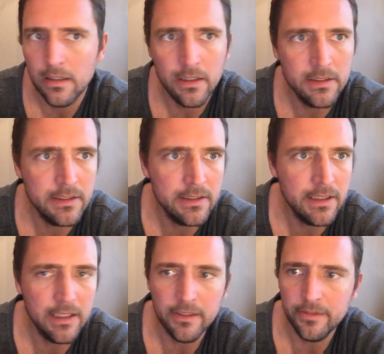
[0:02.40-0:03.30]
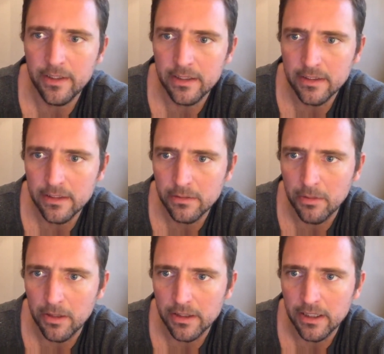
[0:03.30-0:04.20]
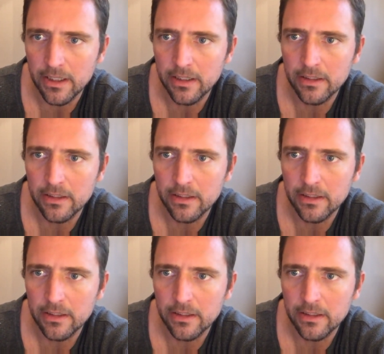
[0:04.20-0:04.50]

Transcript: Let's see if this is working.